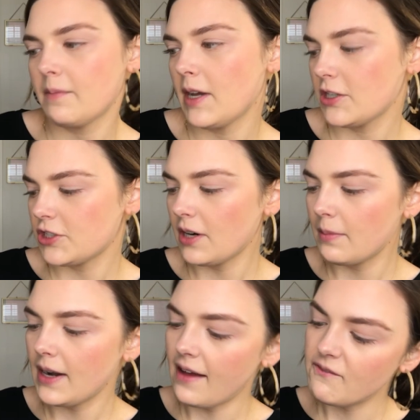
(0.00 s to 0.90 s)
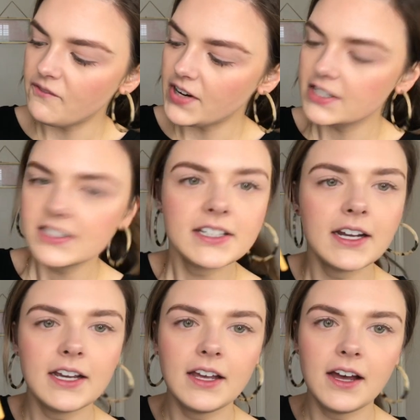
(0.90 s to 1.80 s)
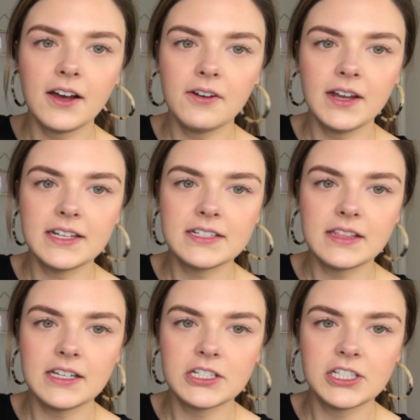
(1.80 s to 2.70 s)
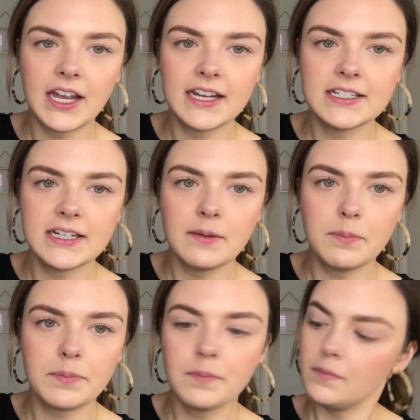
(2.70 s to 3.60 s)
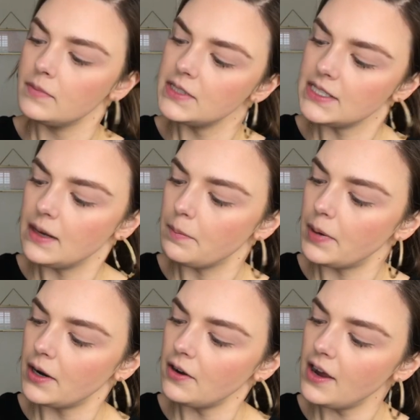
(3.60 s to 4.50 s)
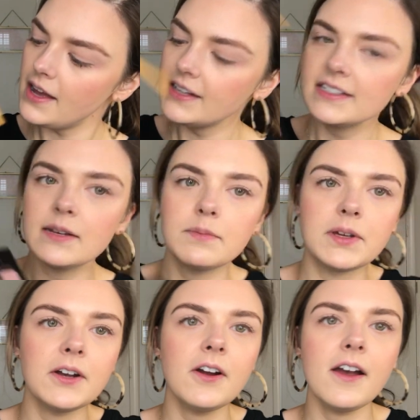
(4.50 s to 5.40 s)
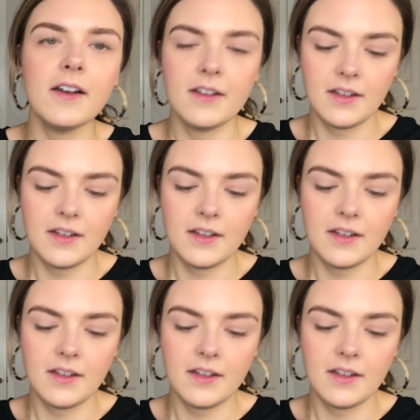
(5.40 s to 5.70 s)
I'm not sure, but I'm first gonna go into the shade Temp Tempura, Tempura,